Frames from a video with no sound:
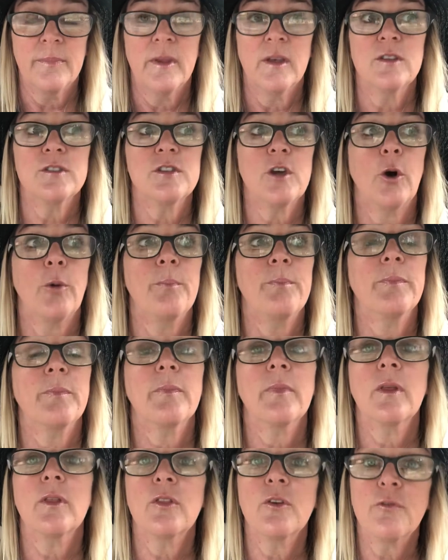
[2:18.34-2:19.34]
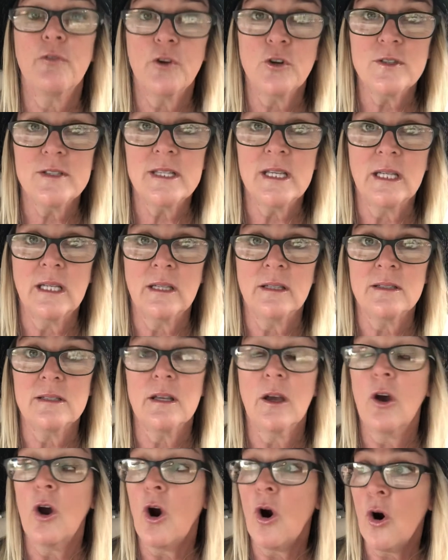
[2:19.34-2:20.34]
So the first thing is,
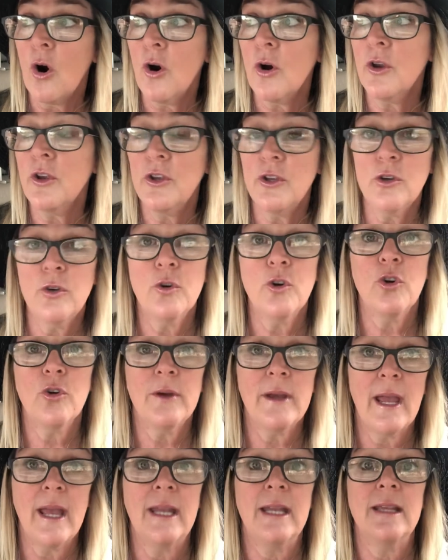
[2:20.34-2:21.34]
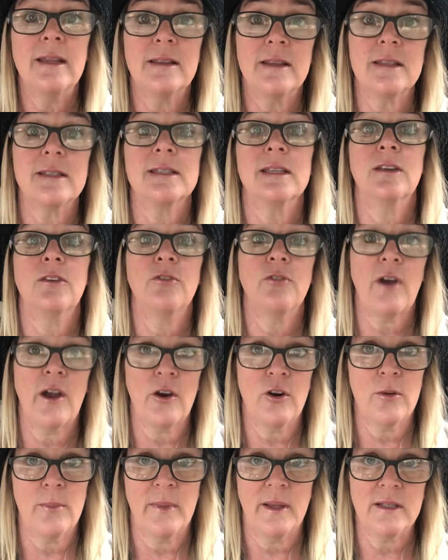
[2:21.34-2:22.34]
are you creating this
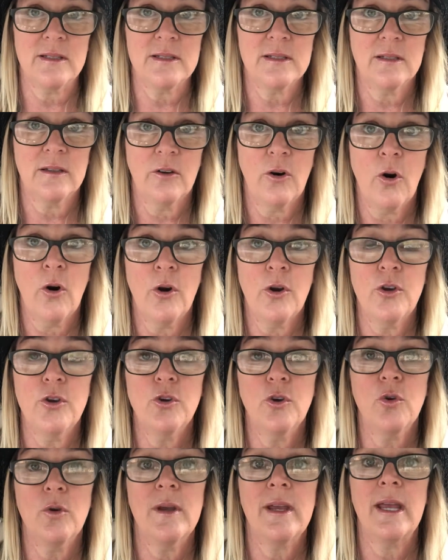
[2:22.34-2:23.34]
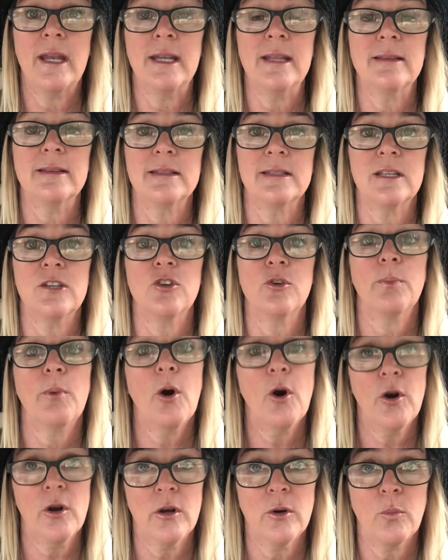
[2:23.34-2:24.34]
environment? Are you creating this in your
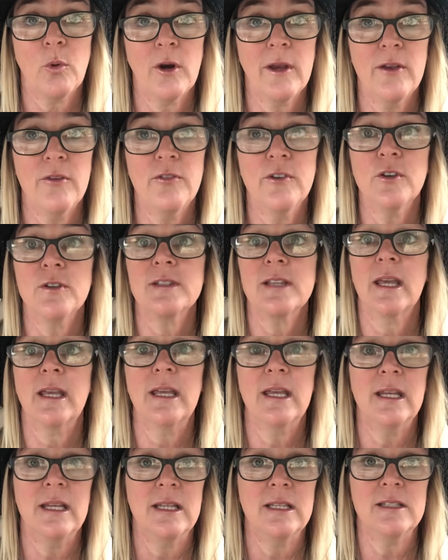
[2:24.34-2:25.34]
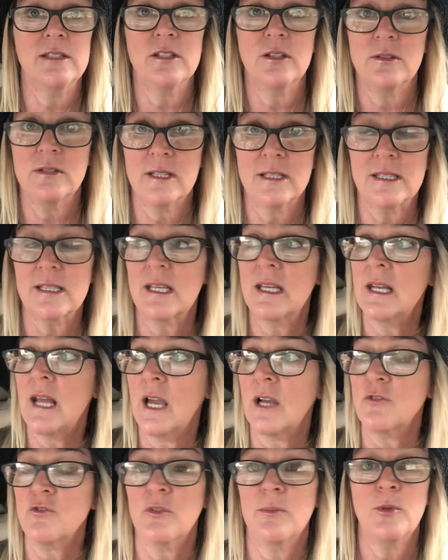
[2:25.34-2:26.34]
partner where he feels like he needs to
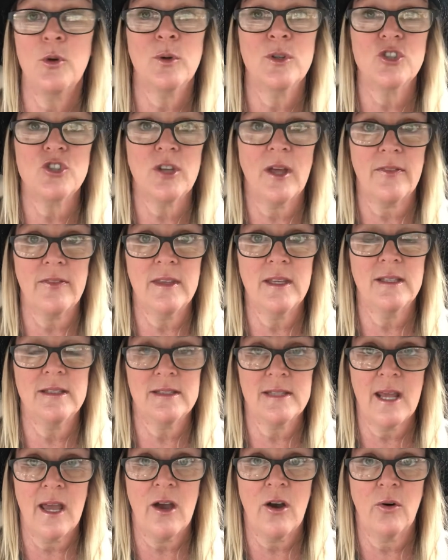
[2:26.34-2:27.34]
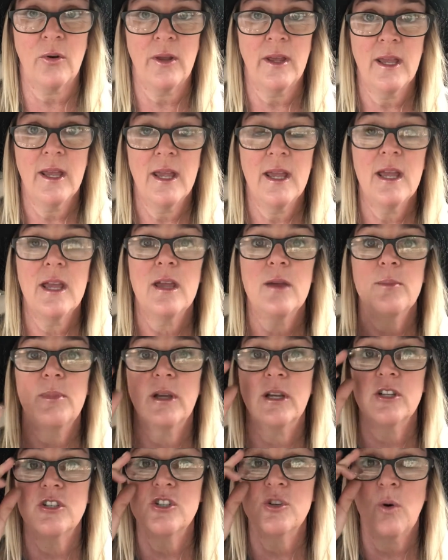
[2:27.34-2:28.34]
disconnect from you and shut things down
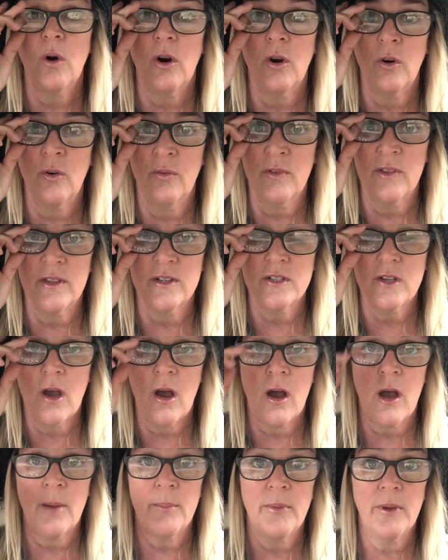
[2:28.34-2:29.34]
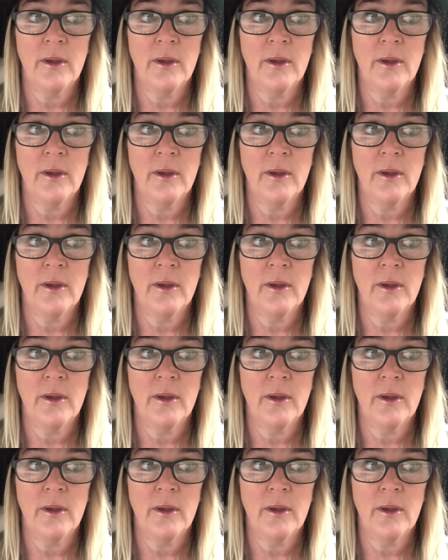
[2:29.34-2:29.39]
because you are over the top,